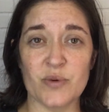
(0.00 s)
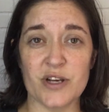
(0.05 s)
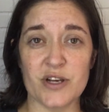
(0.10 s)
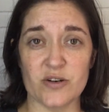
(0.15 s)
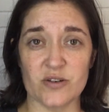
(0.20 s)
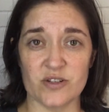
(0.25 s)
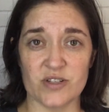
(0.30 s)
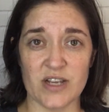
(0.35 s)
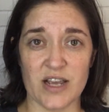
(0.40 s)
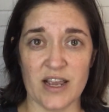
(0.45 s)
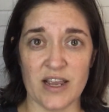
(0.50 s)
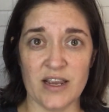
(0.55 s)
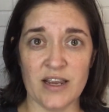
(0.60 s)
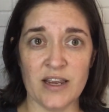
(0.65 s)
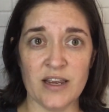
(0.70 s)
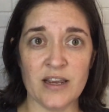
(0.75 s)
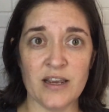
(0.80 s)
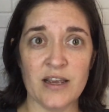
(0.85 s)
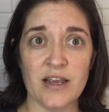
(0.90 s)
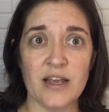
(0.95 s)
what you're
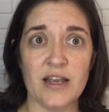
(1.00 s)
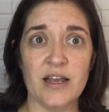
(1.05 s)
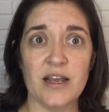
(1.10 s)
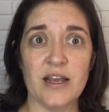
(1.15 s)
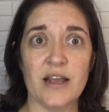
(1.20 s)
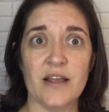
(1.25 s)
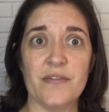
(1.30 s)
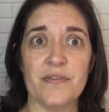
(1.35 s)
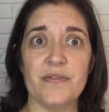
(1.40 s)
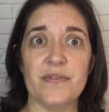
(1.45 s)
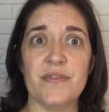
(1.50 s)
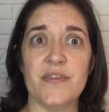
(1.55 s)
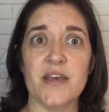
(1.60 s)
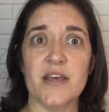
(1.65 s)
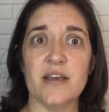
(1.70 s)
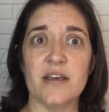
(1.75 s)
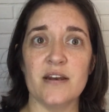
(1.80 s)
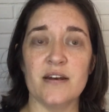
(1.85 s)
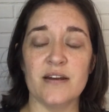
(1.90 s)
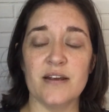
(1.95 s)
saying,
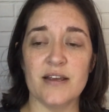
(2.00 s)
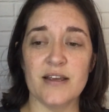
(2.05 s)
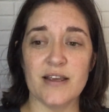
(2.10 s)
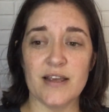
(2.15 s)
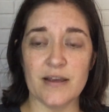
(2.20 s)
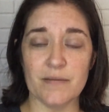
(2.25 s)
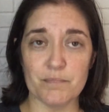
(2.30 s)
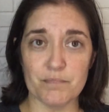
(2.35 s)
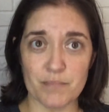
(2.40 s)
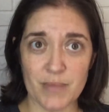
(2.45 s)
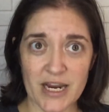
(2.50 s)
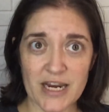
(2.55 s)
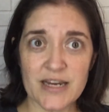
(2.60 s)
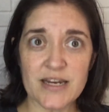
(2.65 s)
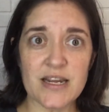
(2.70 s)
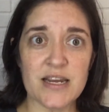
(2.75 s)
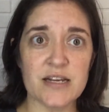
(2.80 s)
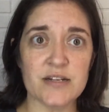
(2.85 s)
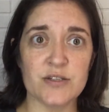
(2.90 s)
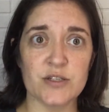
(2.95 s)
then it may
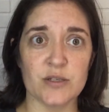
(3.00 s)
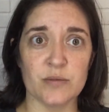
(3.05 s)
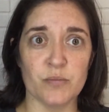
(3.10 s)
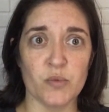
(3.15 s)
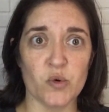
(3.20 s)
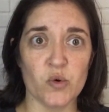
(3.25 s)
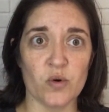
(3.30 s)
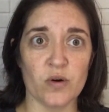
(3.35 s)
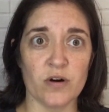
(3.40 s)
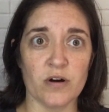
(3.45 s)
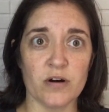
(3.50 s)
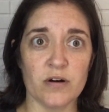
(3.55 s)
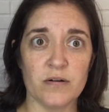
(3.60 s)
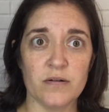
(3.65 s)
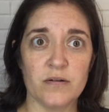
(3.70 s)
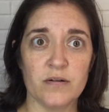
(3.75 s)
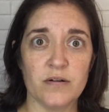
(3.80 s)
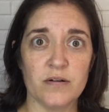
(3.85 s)
need some more